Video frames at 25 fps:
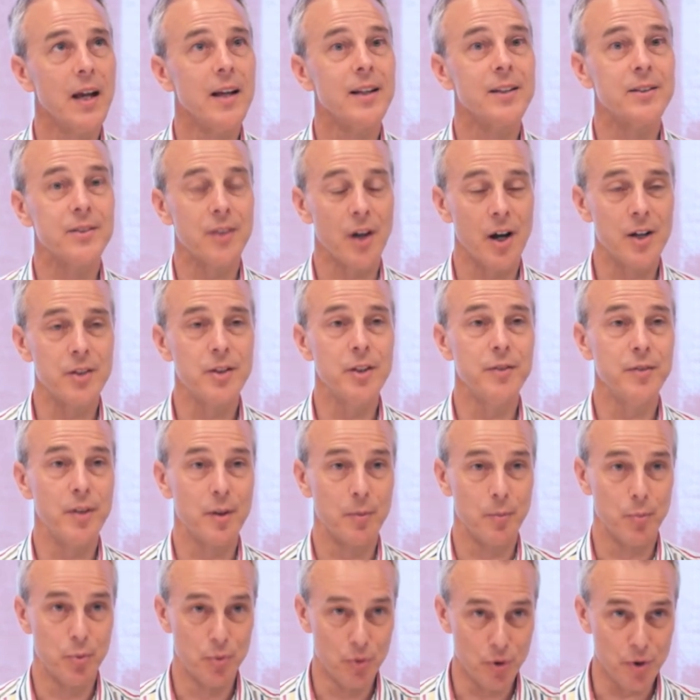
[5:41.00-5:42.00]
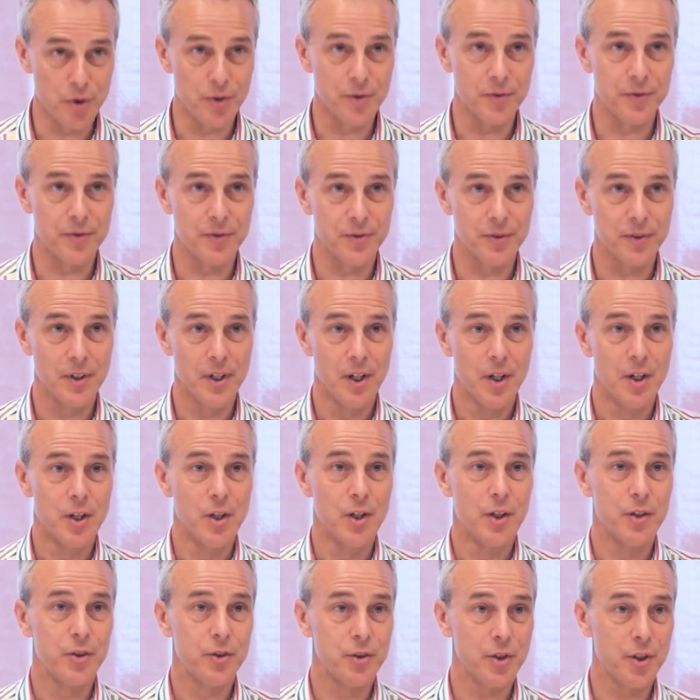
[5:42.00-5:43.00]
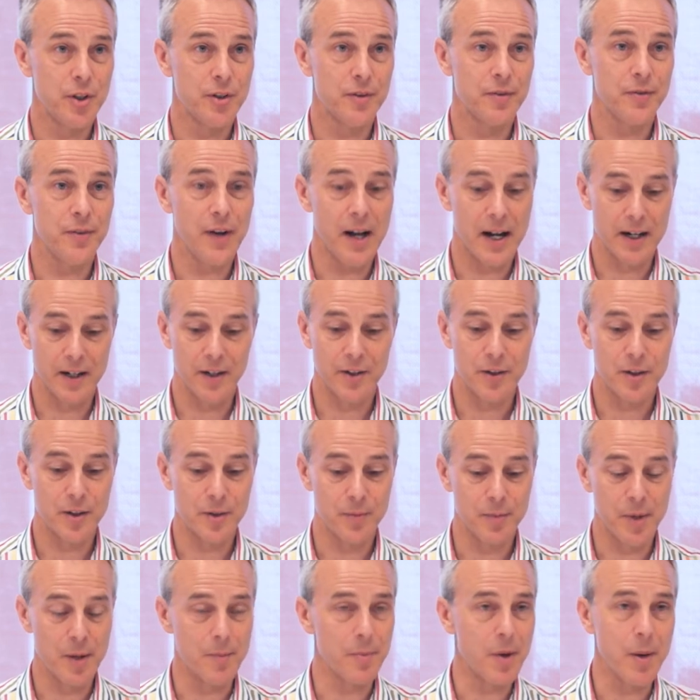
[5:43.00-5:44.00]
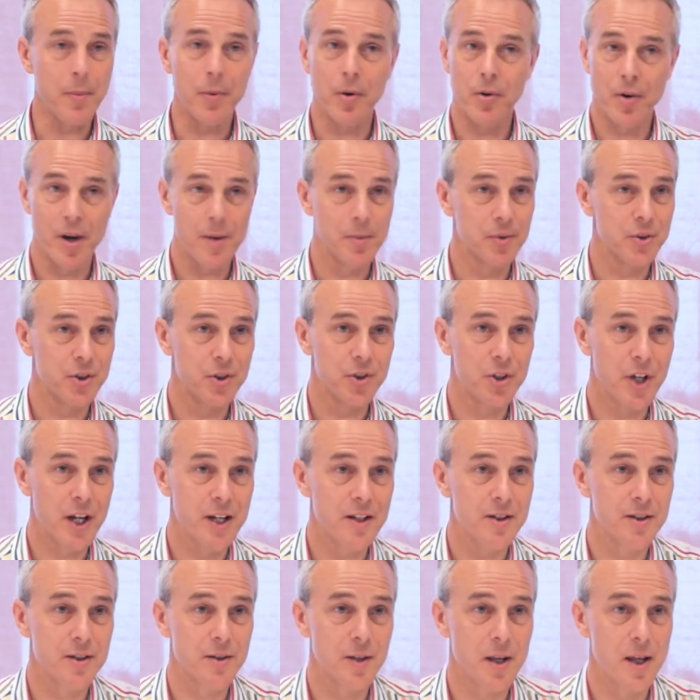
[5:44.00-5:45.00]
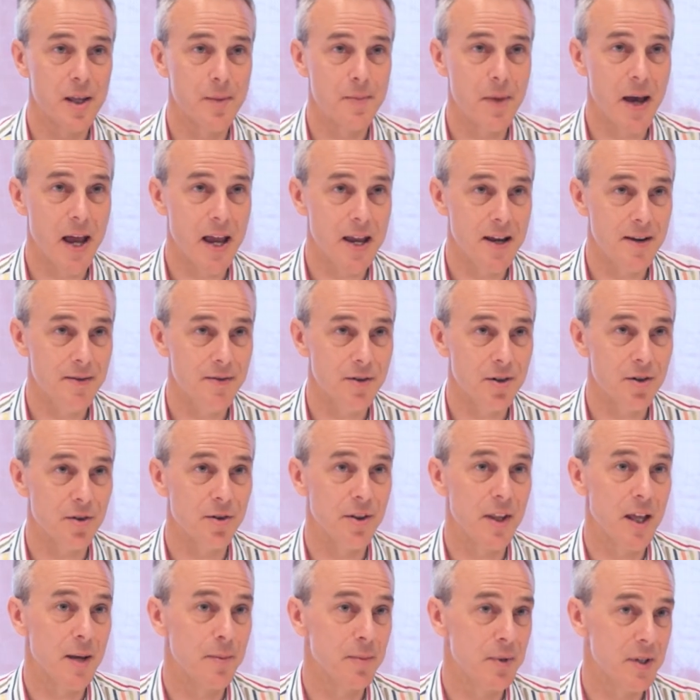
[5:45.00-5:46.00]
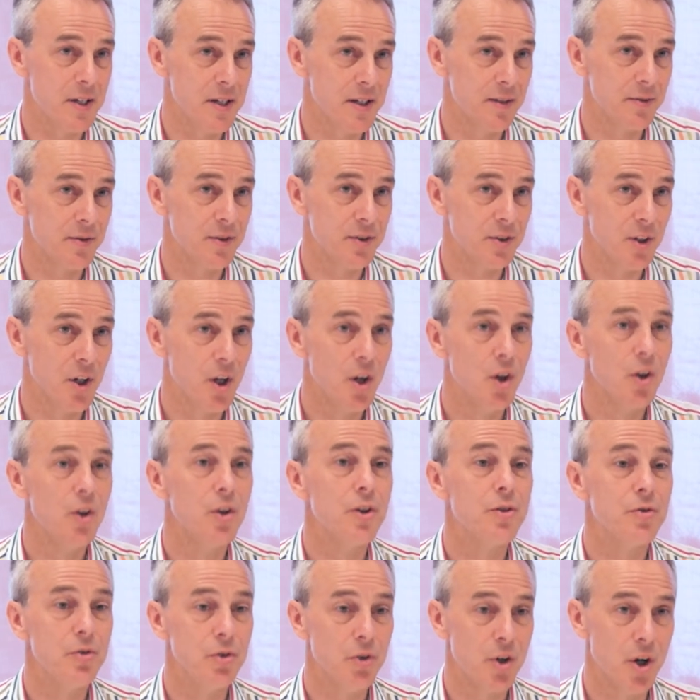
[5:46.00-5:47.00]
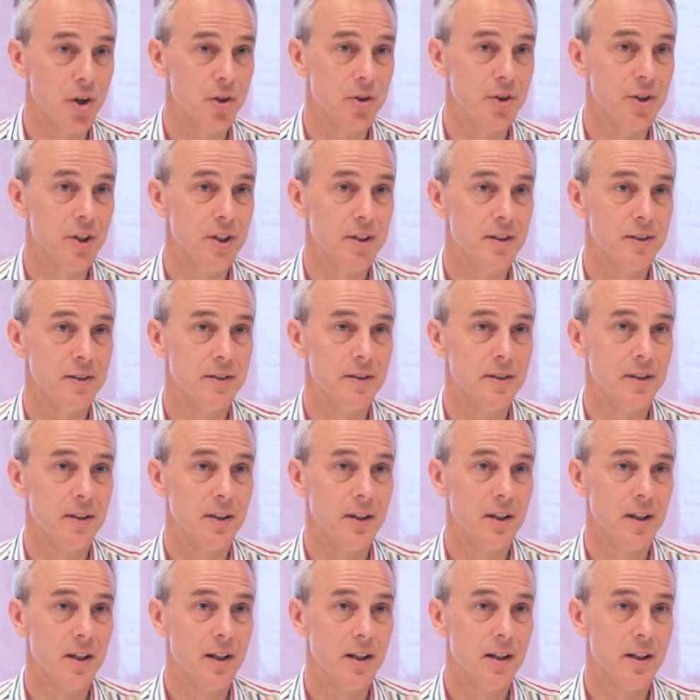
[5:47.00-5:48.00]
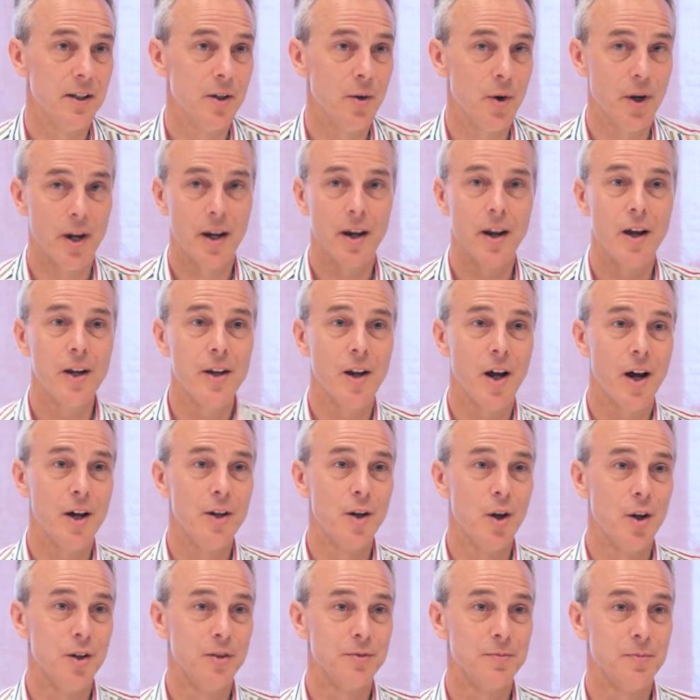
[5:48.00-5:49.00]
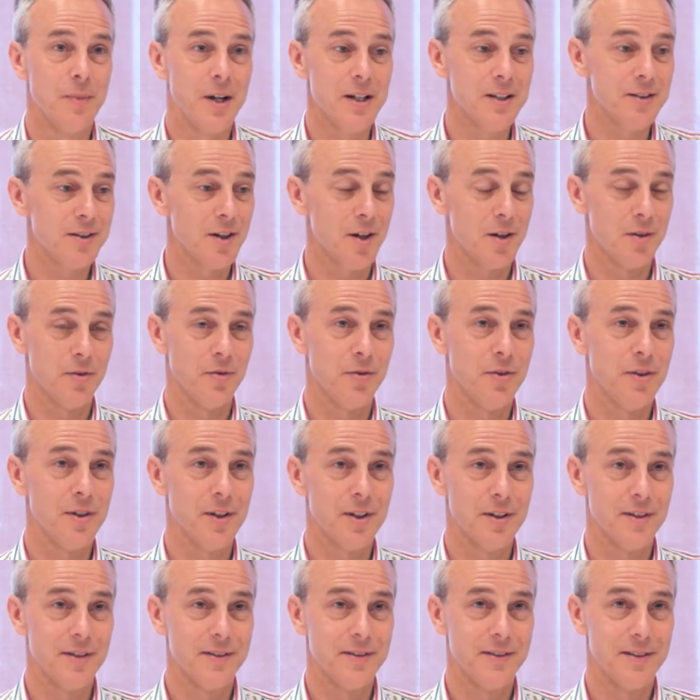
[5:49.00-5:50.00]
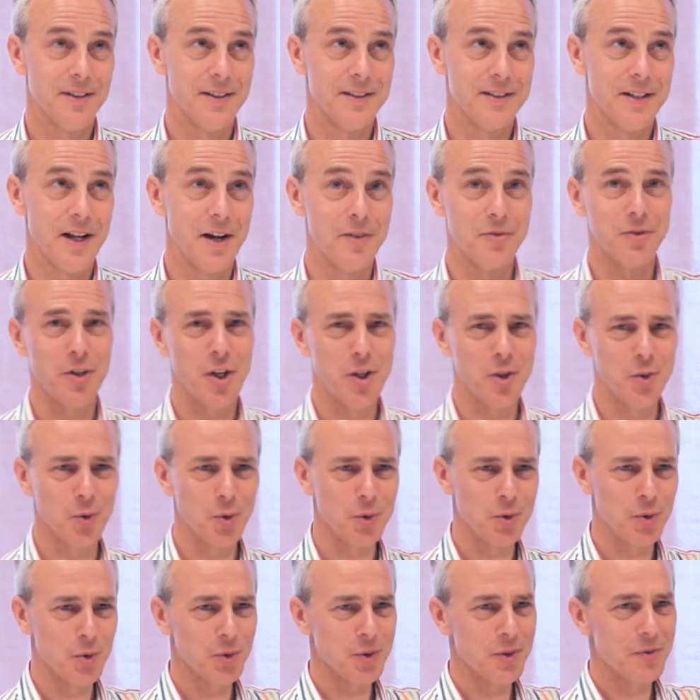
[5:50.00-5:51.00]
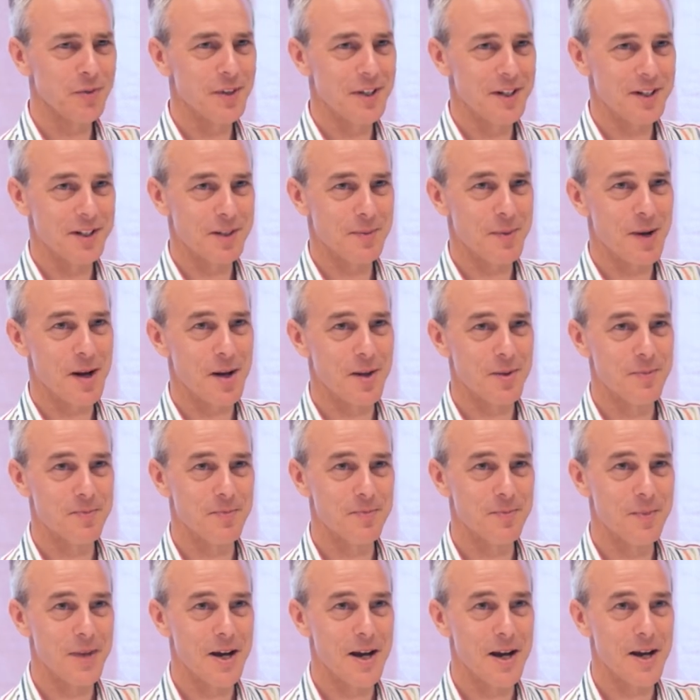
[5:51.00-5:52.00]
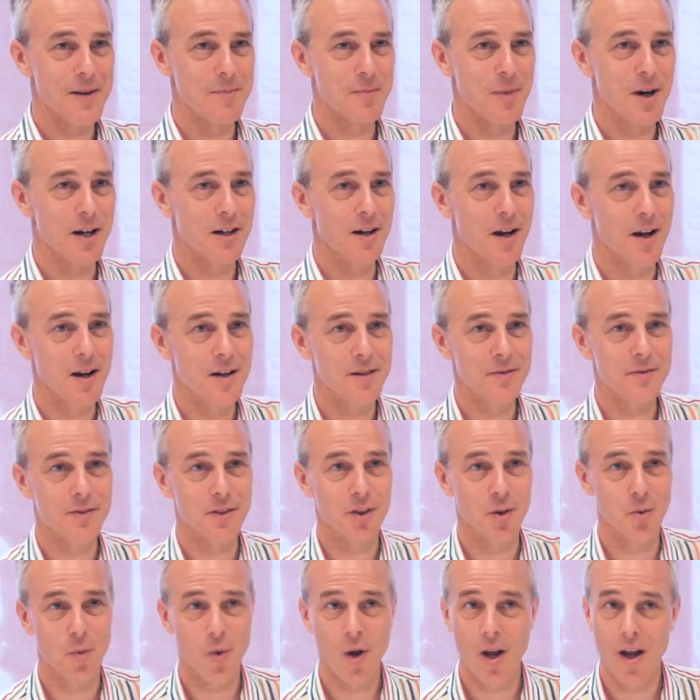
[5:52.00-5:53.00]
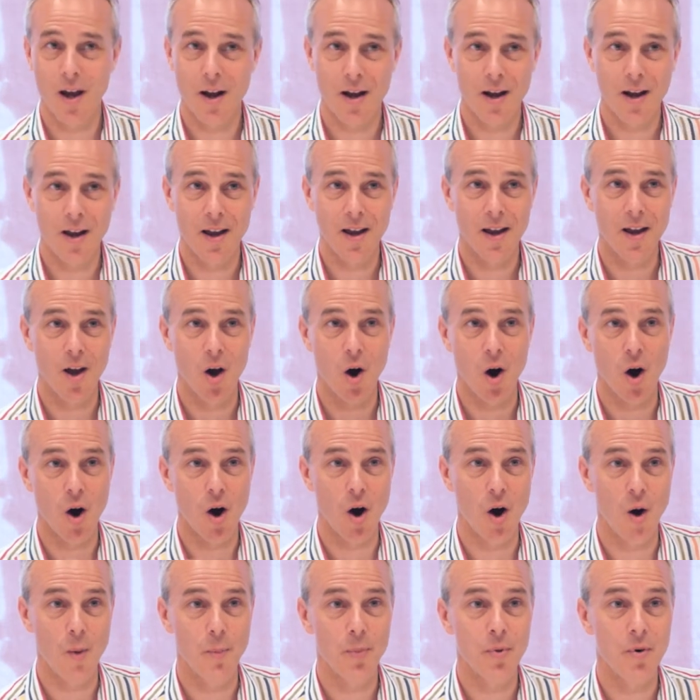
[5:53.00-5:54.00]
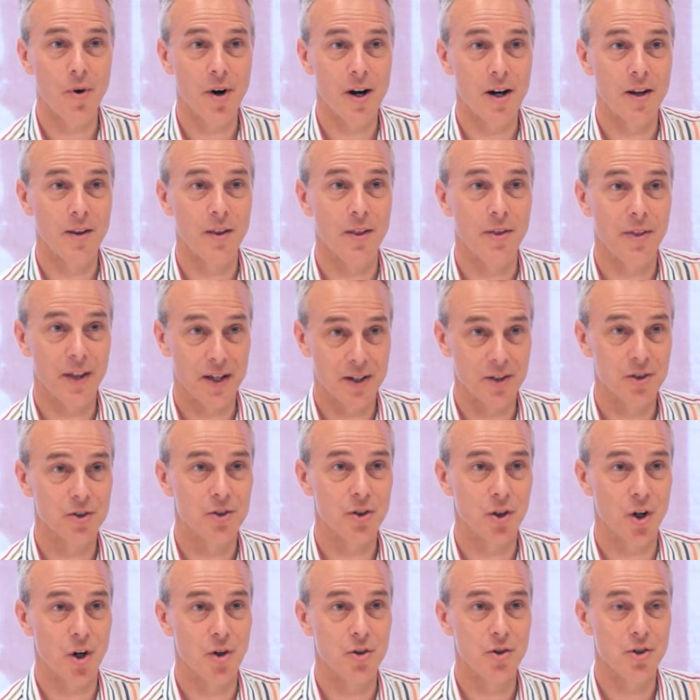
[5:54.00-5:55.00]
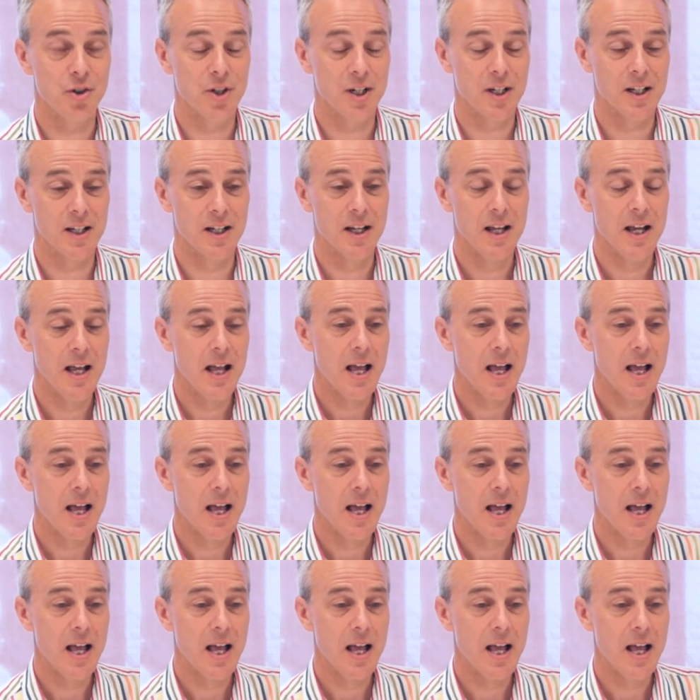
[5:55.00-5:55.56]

scientific proof to the fact that people are able to change their behavior and their beliefs through coaching. I know for myself that I've changed all sorts of things about my life and the way I operate thanks to coaching.